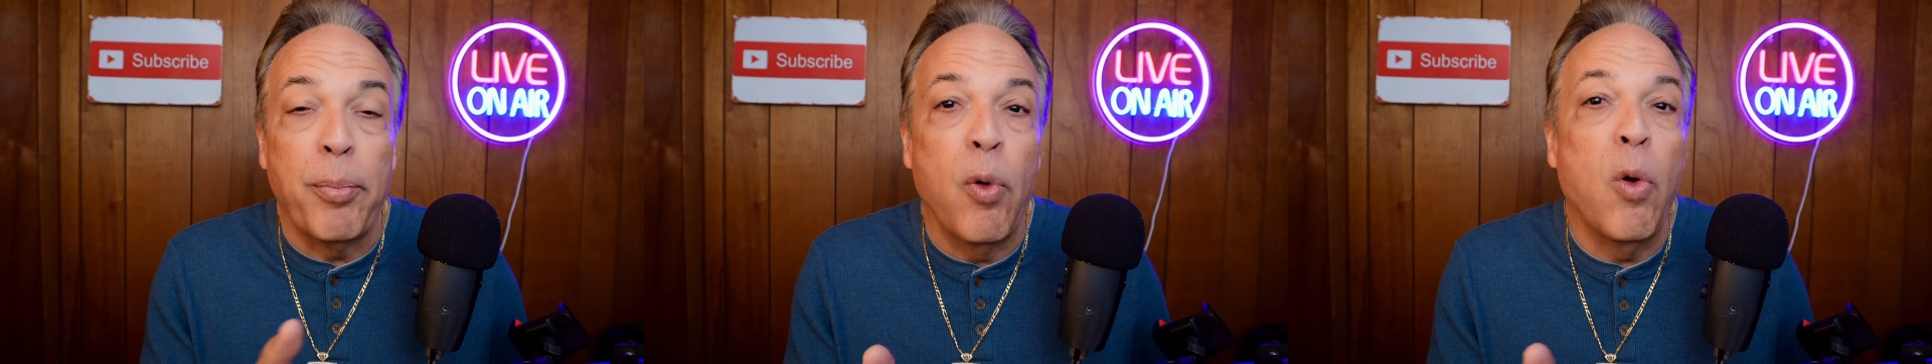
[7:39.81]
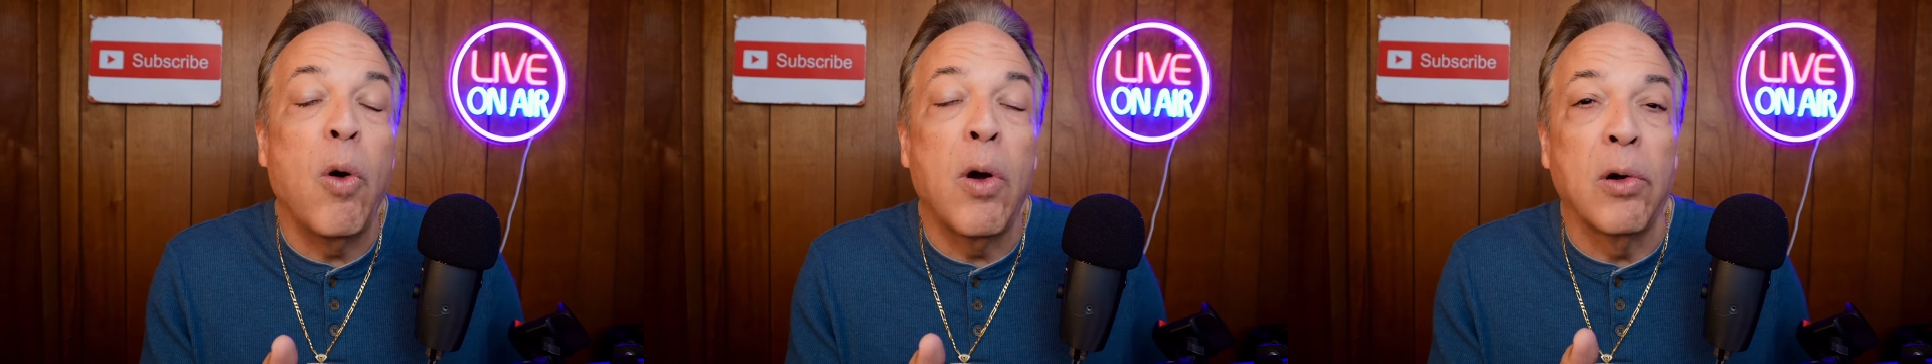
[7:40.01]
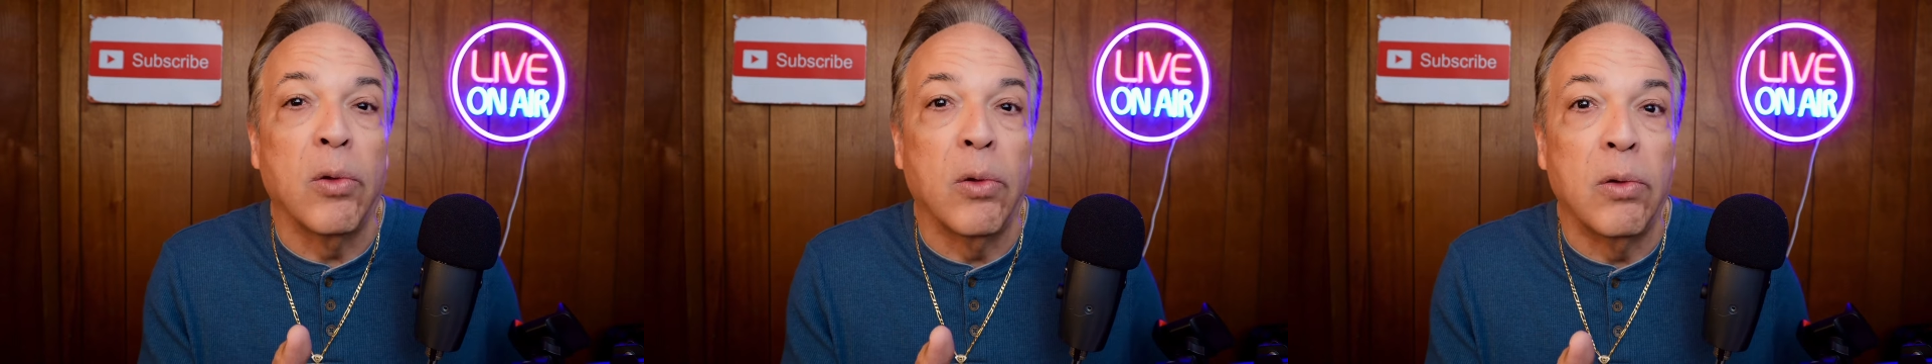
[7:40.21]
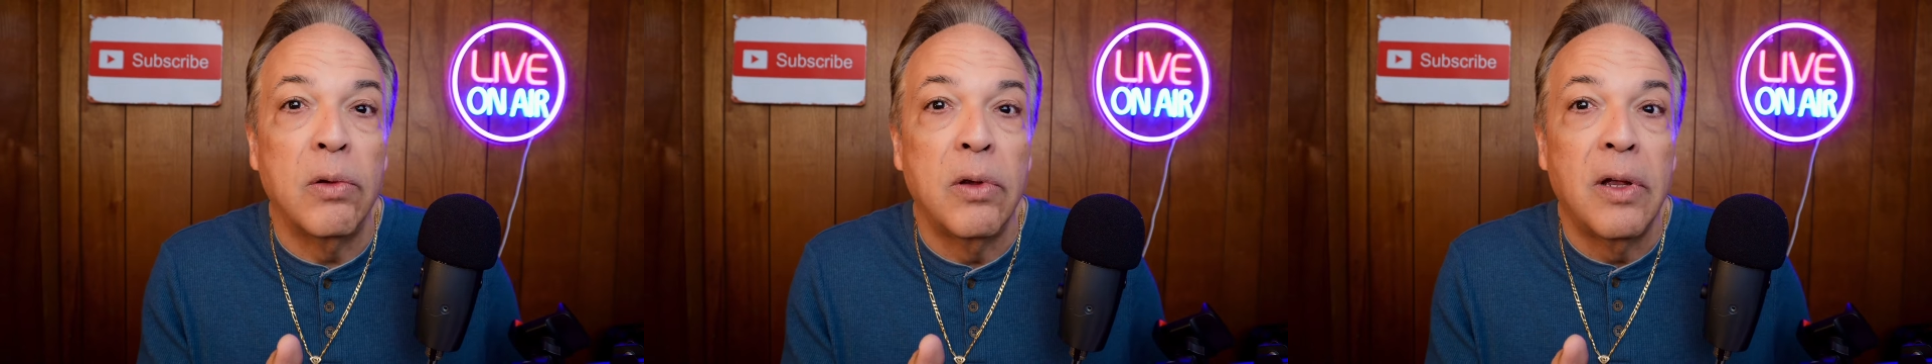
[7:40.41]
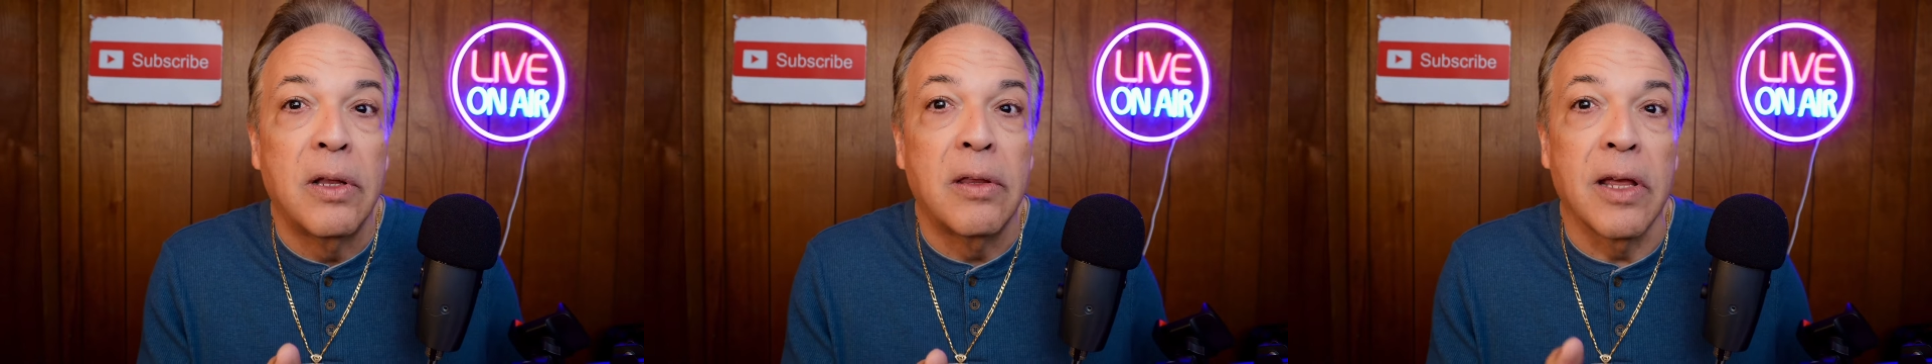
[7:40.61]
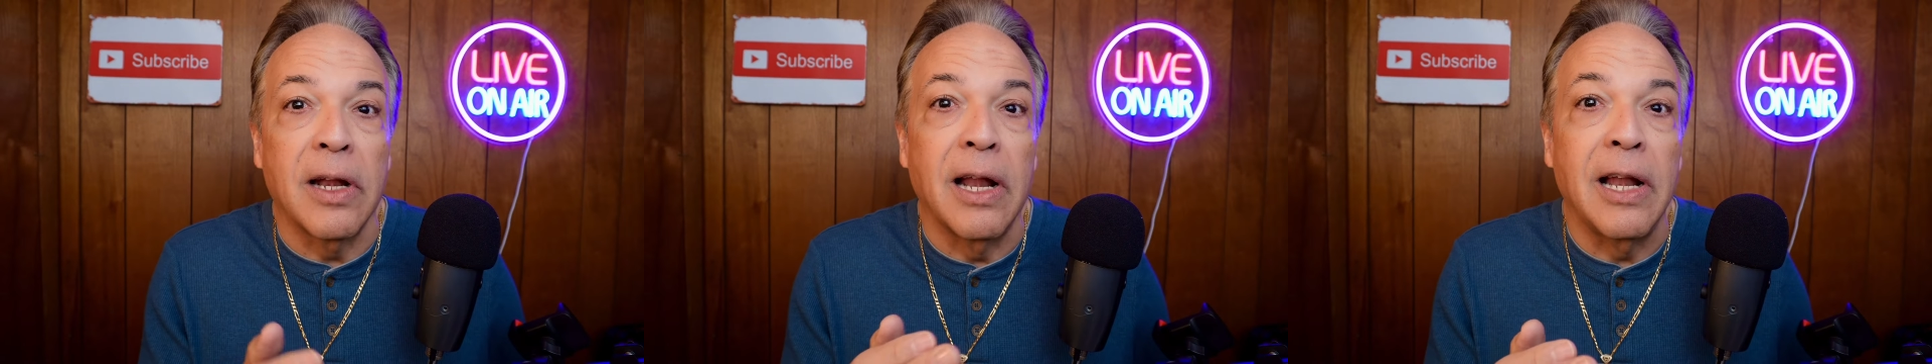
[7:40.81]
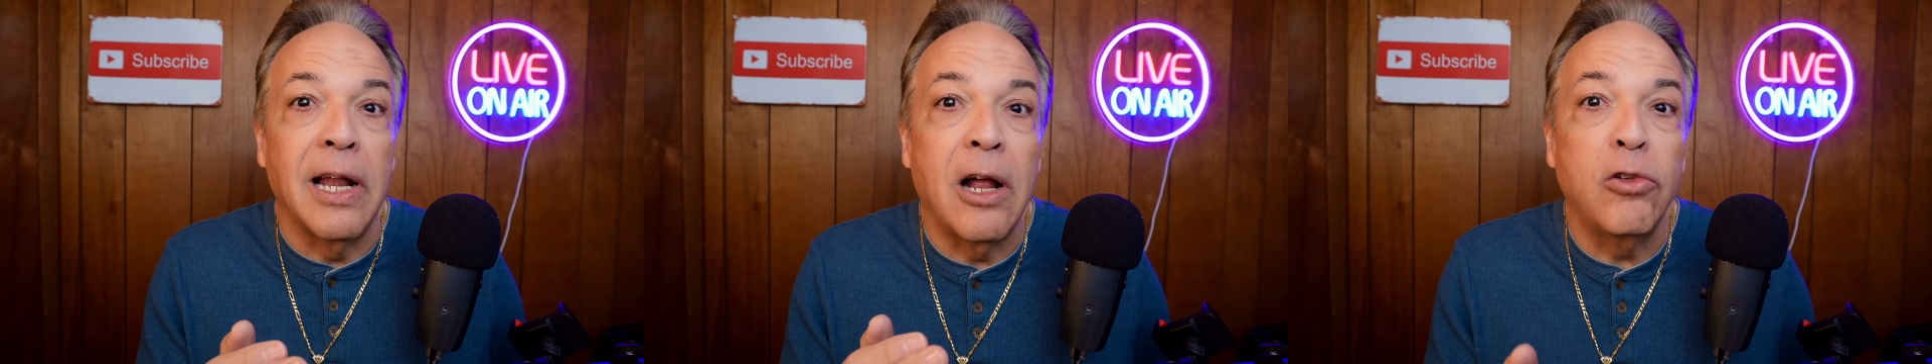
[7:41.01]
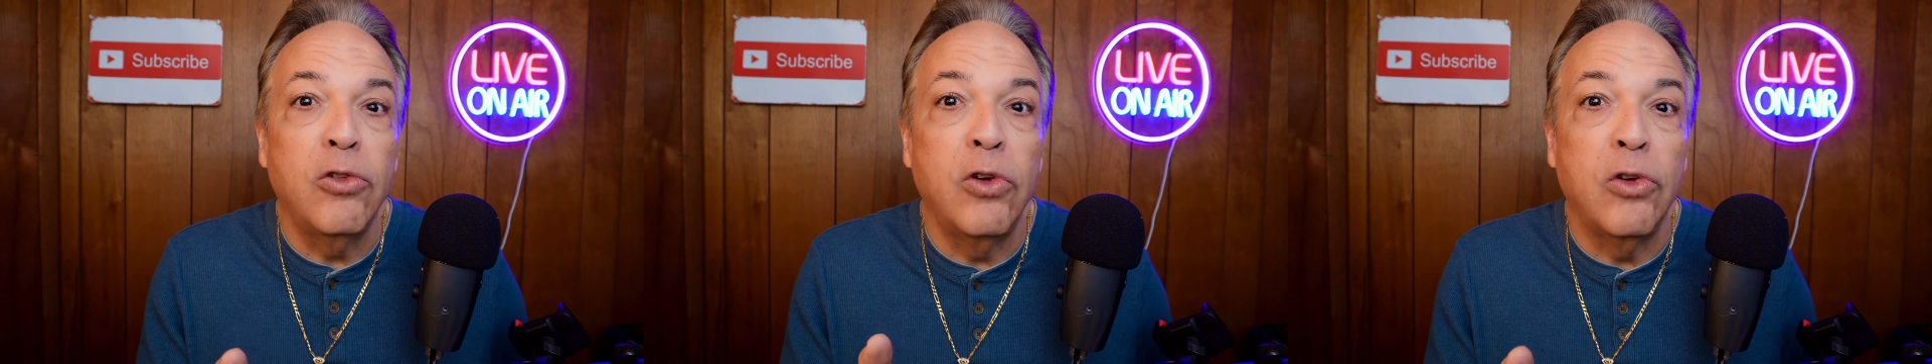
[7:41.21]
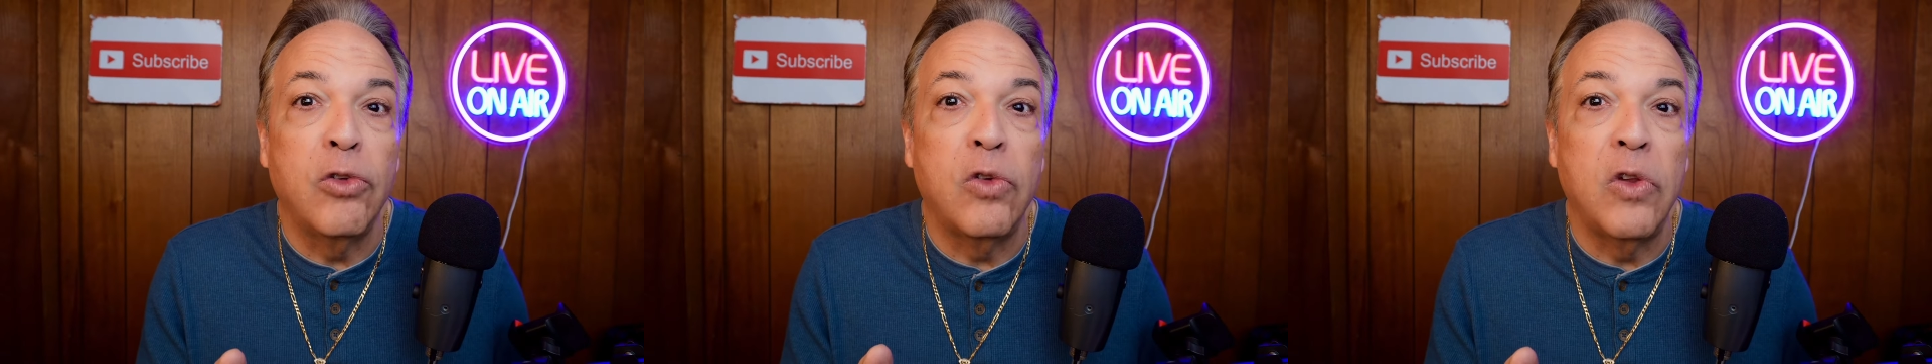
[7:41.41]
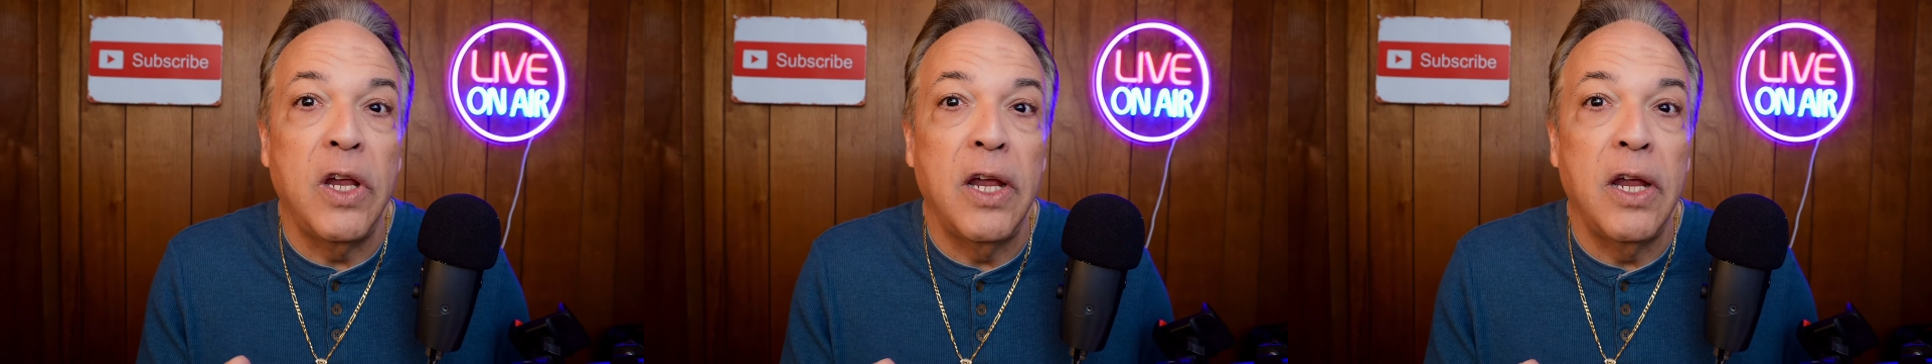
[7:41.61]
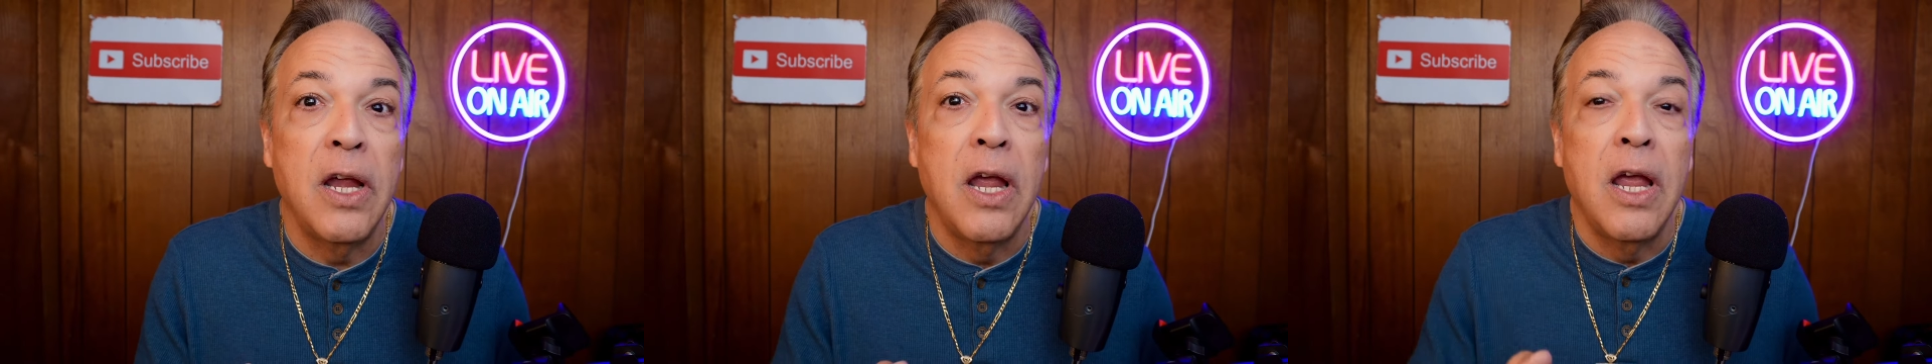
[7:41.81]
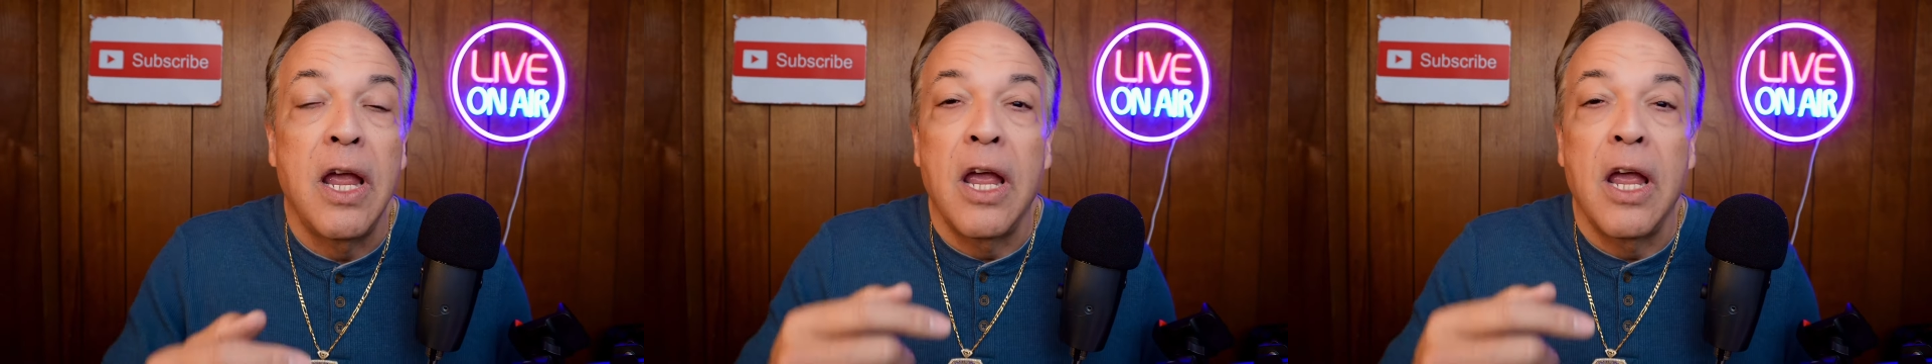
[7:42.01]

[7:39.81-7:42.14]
portal that allows you to see